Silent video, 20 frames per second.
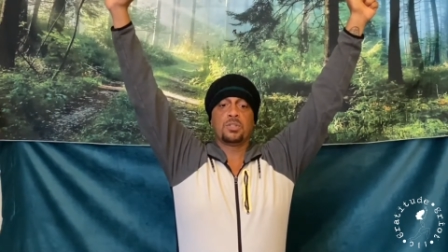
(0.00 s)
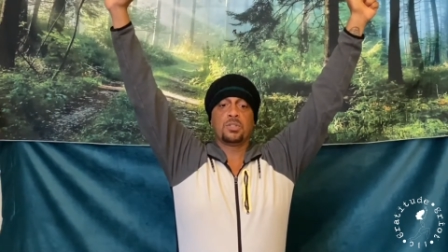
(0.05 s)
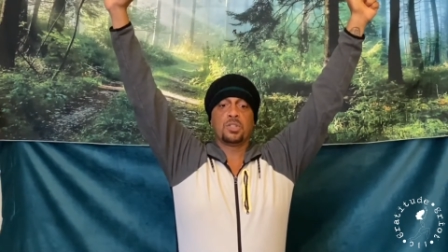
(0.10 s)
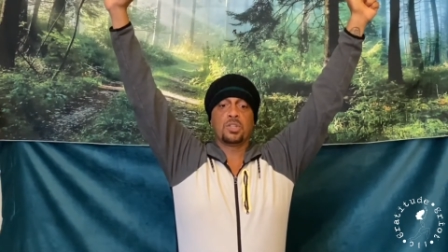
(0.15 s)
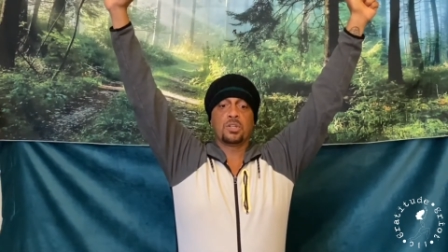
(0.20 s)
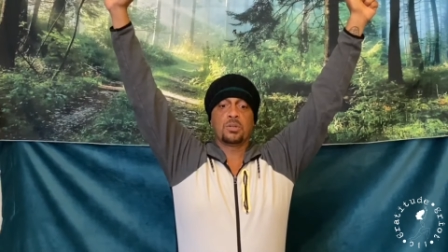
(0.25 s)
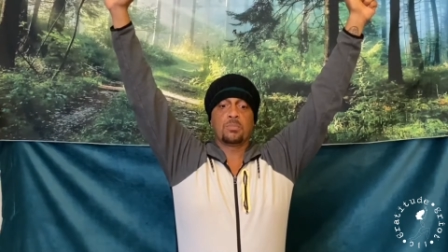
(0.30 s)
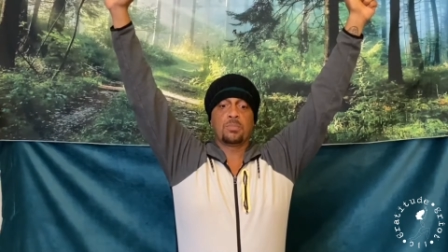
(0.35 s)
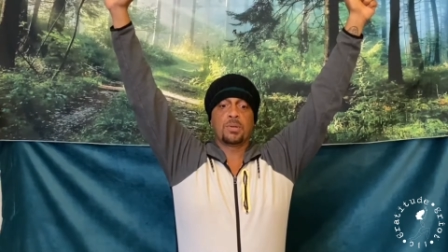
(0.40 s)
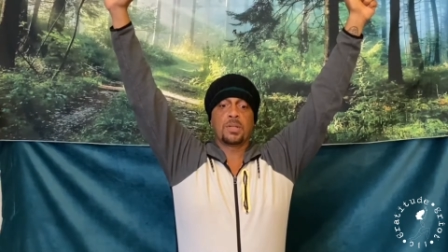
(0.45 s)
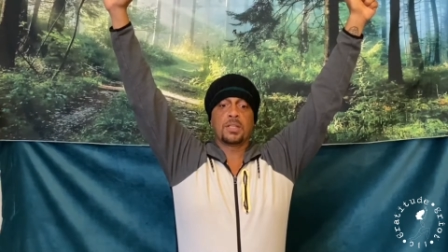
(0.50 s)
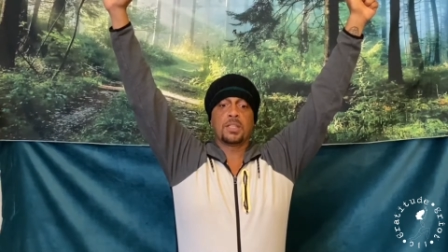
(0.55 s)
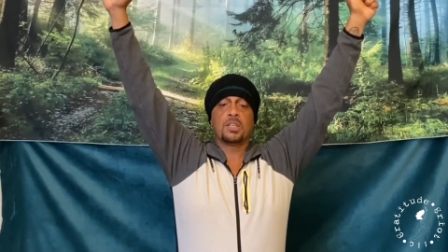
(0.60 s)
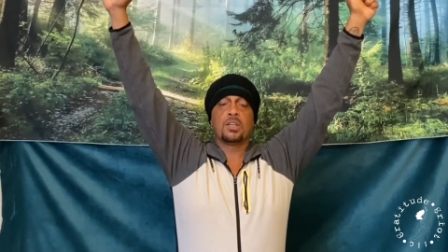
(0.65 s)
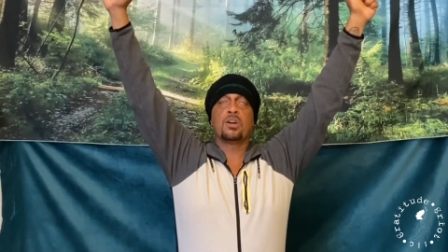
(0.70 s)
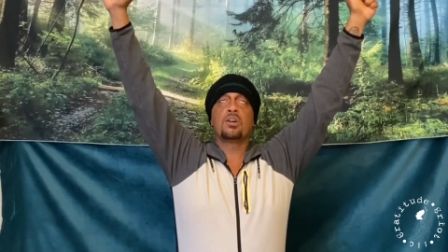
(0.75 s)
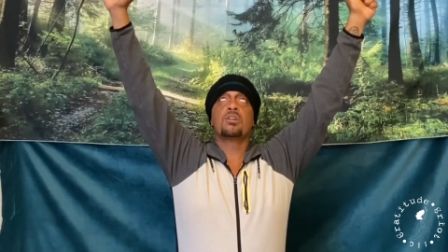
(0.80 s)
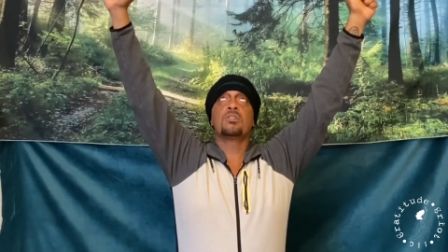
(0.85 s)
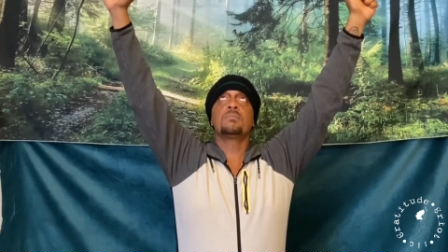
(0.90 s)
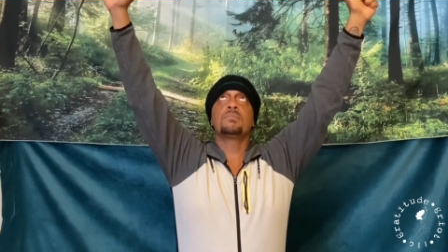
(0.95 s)
You're going to bring the
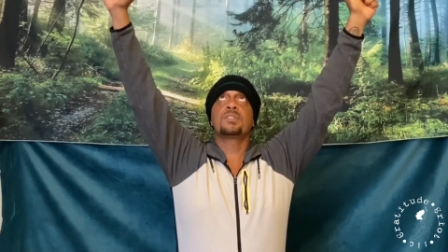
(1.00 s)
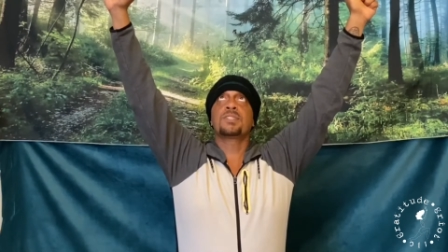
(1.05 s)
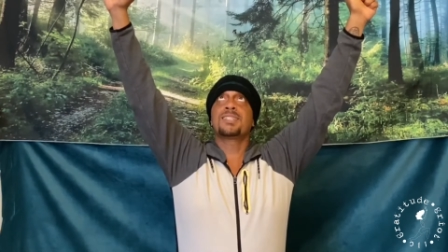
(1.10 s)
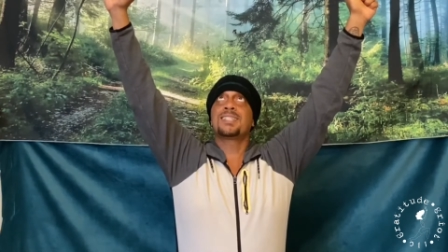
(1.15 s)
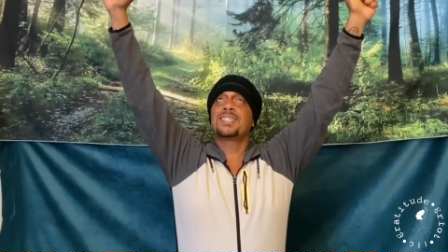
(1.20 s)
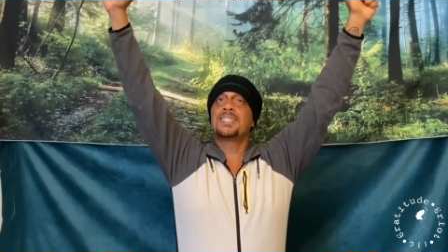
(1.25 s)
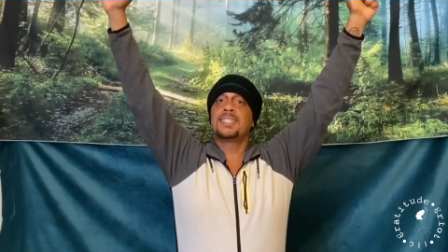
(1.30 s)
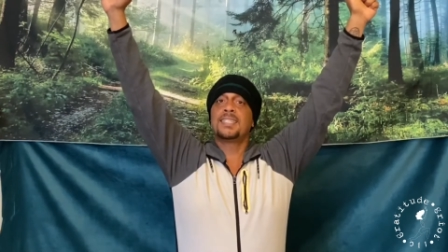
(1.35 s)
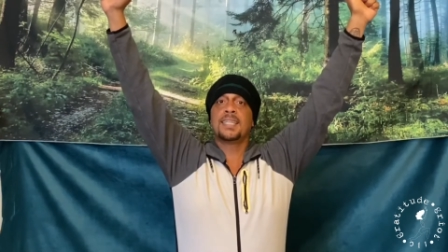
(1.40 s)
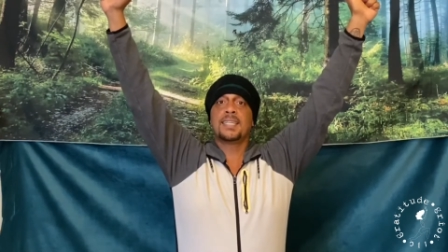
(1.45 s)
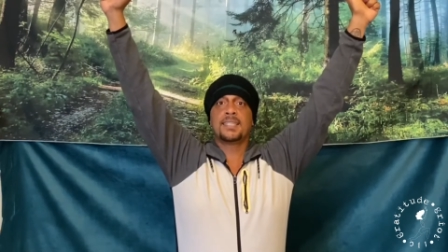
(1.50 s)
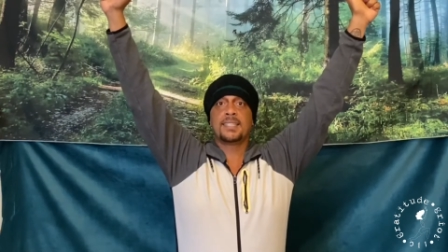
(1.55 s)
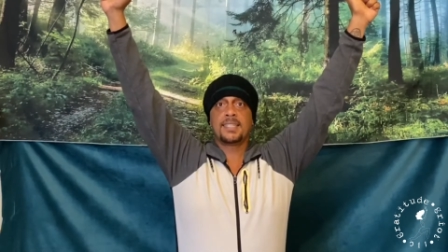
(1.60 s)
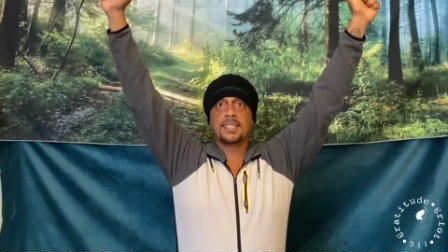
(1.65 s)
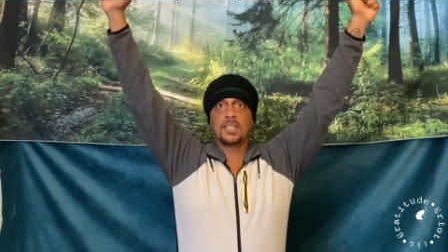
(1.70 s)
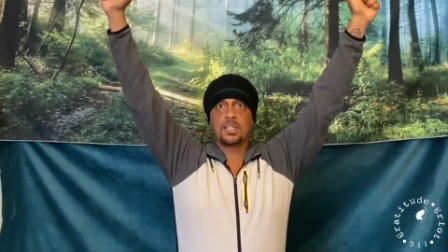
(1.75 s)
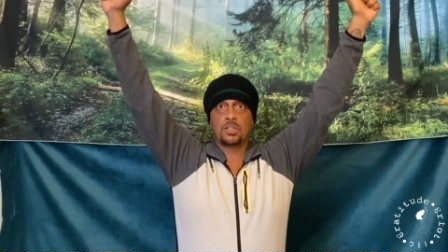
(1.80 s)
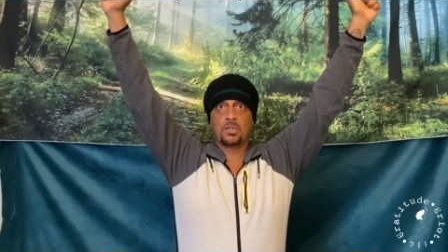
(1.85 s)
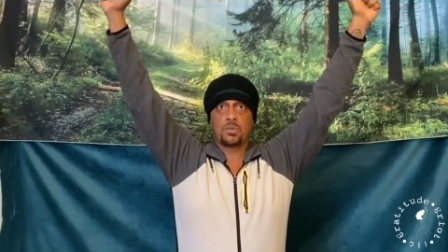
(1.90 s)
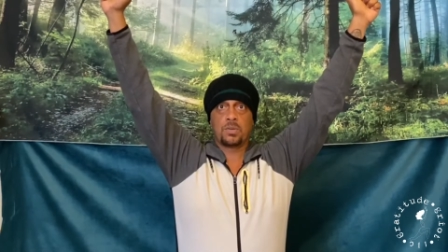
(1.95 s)
arms to
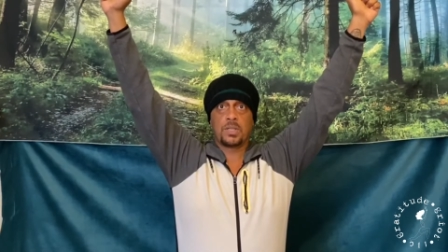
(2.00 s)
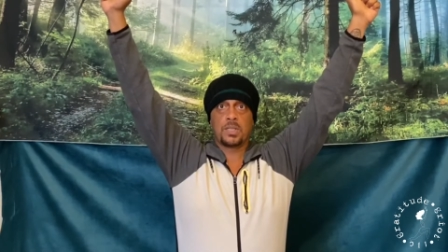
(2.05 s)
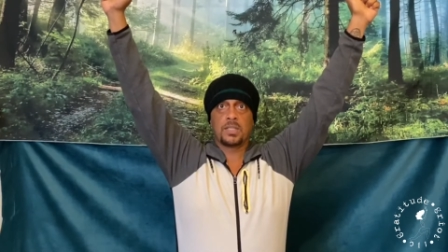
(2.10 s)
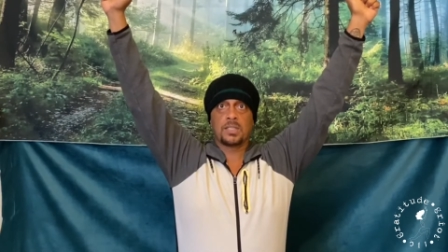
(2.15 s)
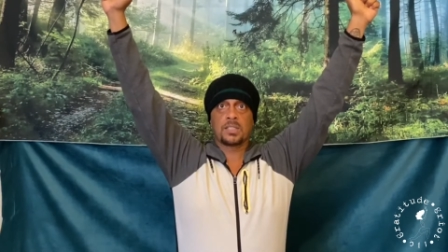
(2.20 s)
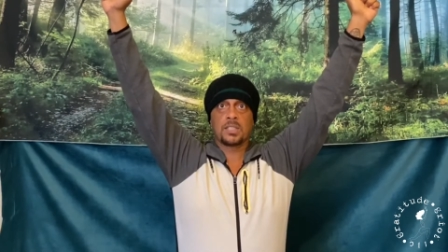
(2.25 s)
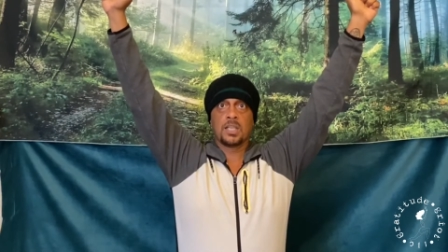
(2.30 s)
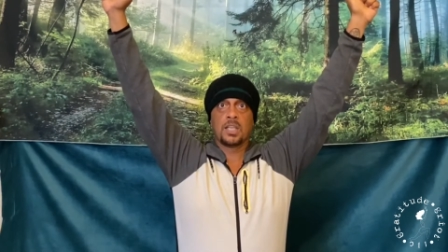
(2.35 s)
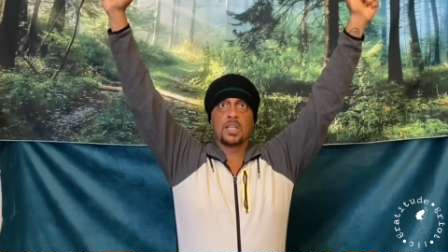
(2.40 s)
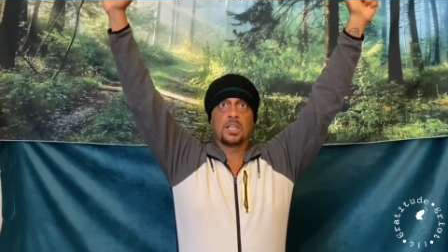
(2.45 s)
60 degrees.